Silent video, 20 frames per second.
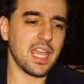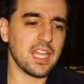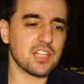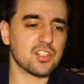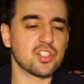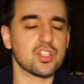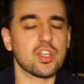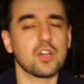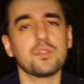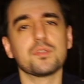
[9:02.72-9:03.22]

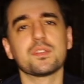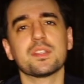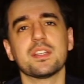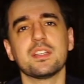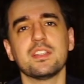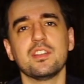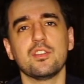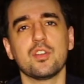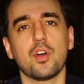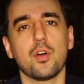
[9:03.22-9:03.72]
shows
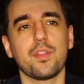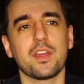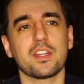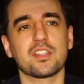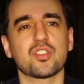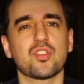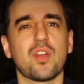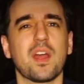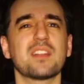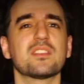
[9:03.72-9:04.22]
that, they're
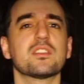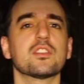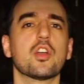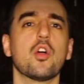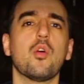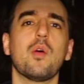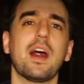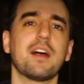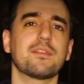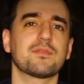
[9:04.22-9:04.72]
trying to
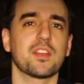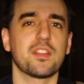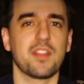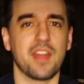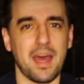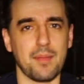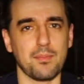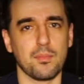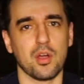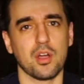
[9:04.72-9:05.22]
go after
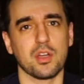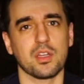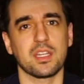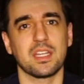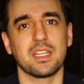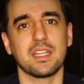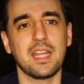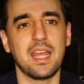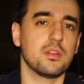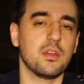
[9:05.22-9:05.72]
that
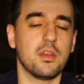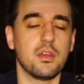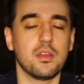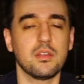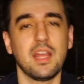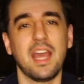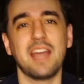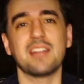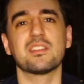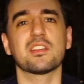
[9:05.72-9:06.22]
market
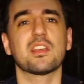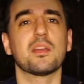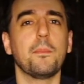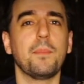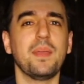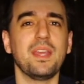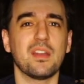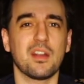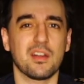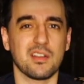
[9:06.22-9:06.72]
and to
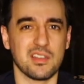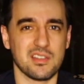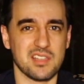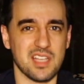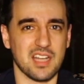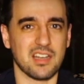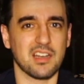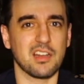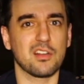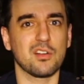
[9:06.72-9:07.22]
compete on a
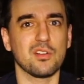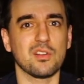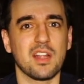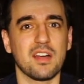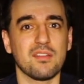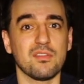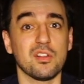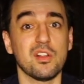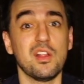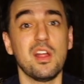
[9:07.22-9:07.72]
technical
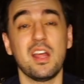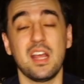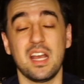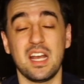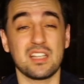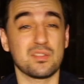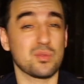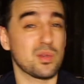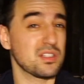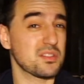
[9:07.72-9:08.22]
level,
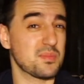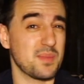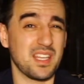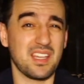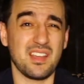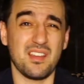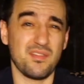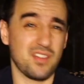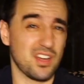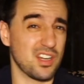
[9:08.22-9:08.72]
as well as
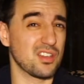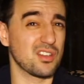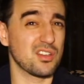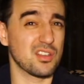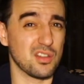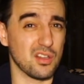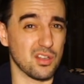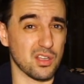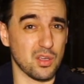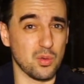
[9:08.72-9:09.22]
making a very
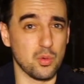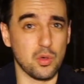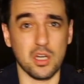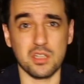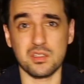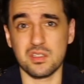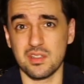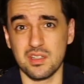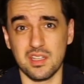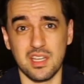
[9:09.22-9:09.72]
good looking
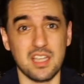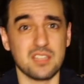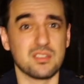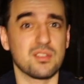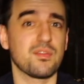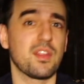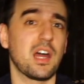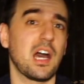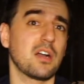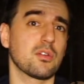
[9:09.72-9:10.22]
watch in the case
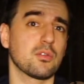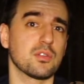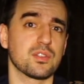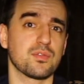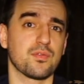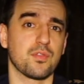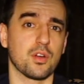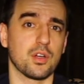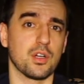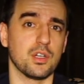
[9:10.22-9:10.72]
of the Aquas
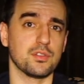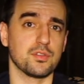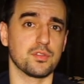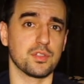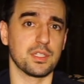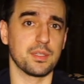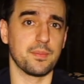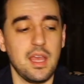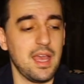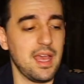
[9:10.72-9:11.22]

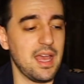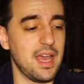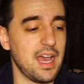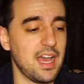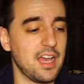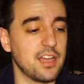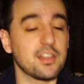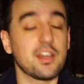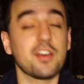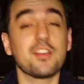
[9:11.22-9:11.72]
400.
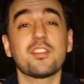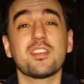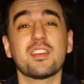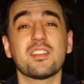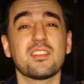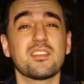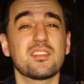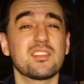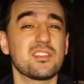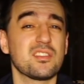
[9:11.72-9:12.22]
And another thing
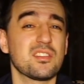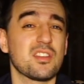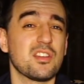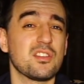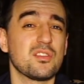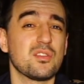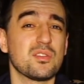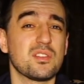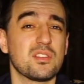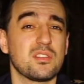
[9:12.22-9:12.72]
that this is going
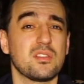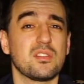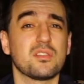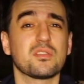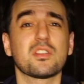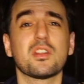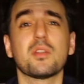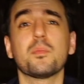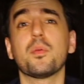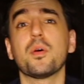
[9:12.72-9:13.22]
to do is it's also
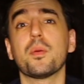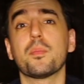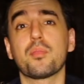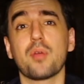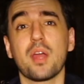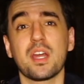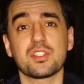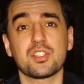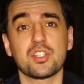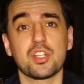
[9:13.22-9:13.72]
going to put
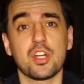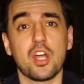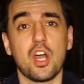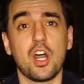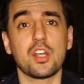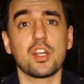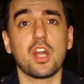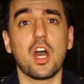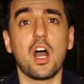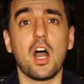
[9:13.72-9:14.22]
pressure
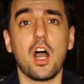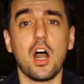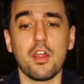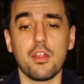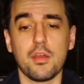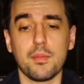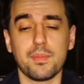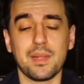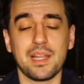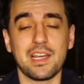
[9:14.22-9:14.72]
on
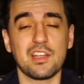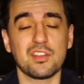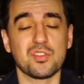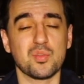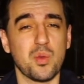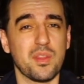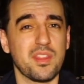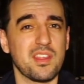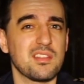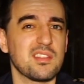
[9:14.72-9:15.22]
other players
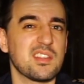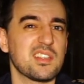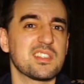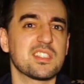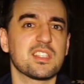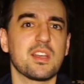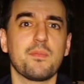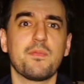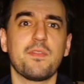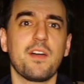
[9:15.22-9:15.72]
within this
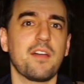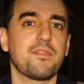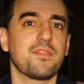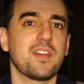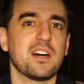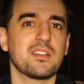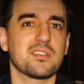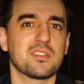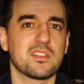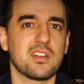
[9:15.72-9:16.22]
sub
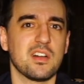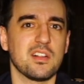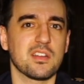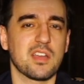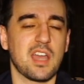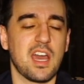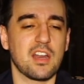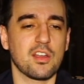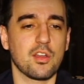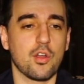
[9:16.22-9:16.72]
$5,000
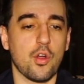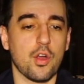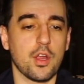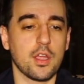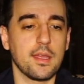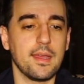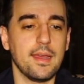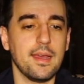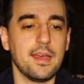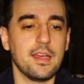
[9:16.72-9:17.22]

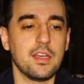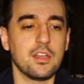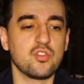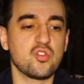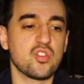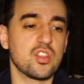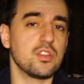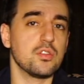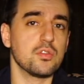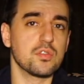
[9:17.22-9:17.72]
category
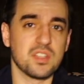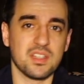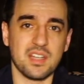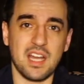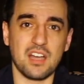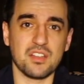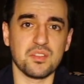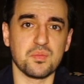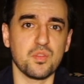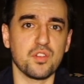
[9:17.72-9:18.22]
to use
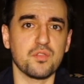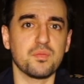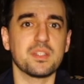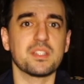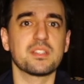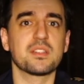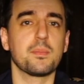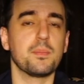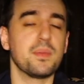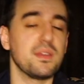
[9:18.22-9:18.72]
in-house
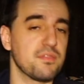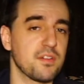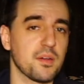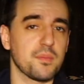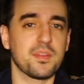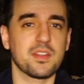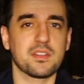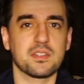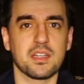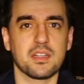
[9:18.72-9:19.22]
movements to beef
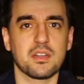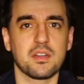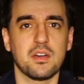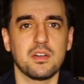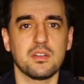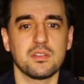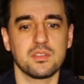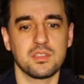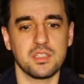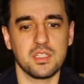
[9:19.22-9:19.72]
up their
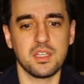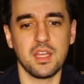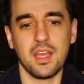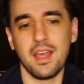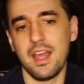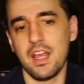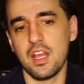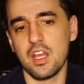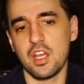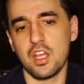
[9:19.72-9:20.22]
technology.
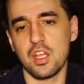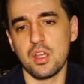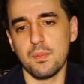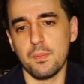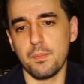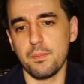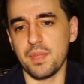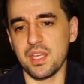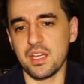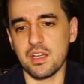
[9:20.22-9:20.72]

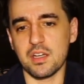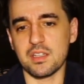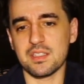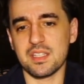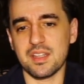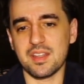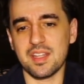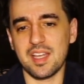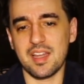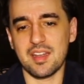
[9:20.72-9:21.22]
Because
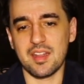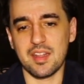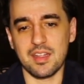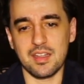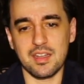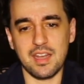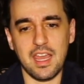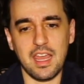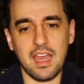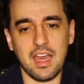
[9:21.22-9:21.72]
at the end of the
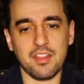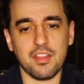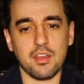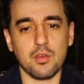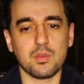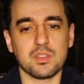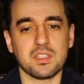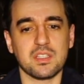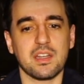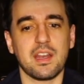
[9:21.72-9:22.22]
day, I think
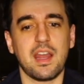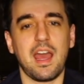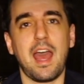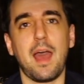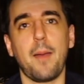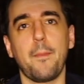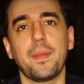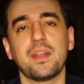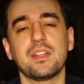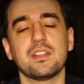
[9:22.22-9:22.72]
what's going to
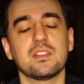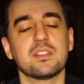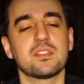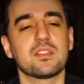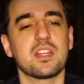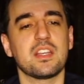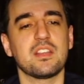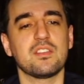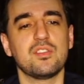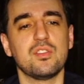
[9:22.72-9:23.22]
happen is
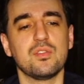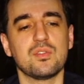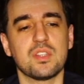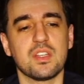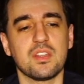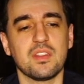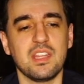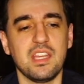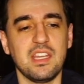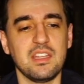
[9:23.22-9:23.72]
things
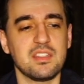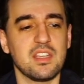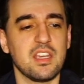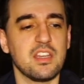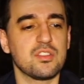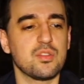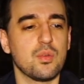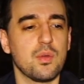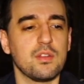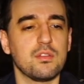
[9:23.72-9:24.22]
using the ETA
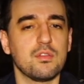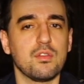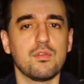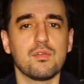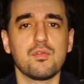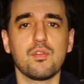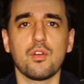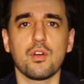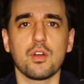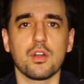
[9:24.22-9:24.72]

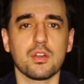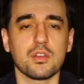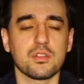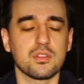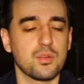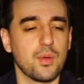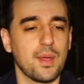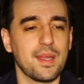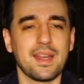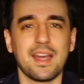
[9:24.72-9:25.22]
2824,
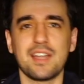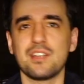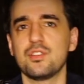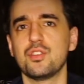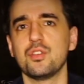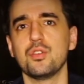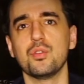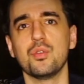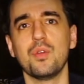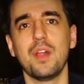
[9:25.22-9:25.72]

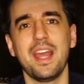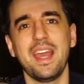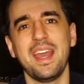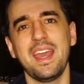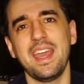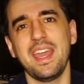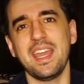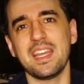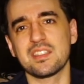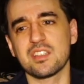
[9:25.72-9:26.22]
2892,
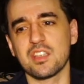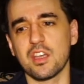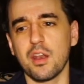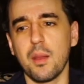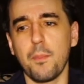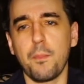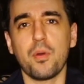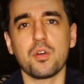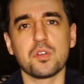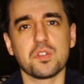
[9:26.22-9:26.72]
it's going to
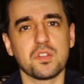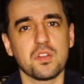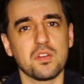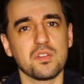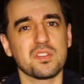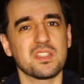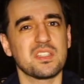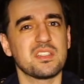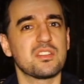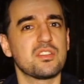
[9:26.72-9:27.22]
push
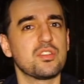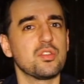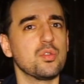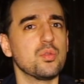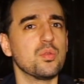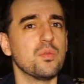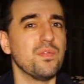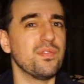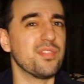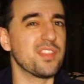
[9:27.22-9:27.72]
those
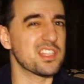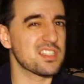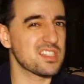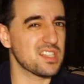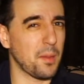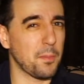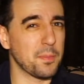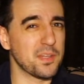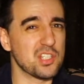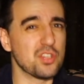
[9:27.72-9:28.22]
into the
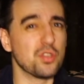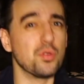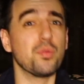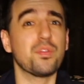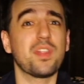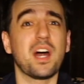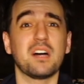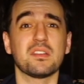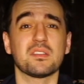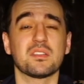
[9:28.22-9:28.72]
sub
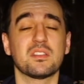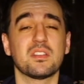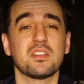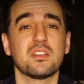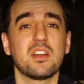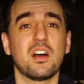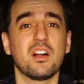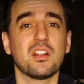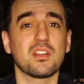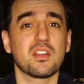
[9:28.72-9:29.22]

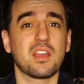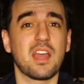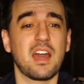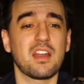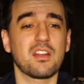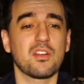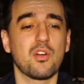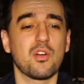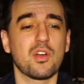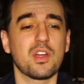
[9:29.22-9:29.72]
$2,000
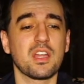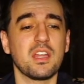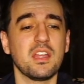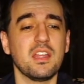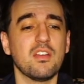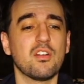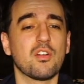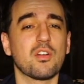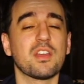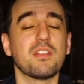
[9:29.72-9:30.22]
category
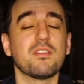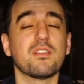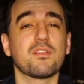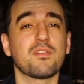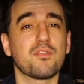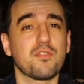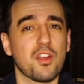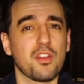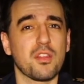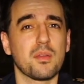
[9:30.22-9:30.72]
or even
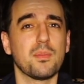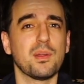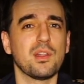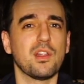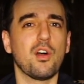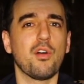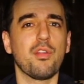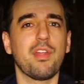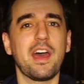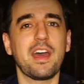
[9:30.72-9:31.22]
further
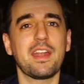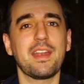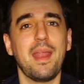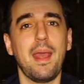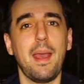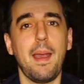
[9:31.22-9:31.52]
below that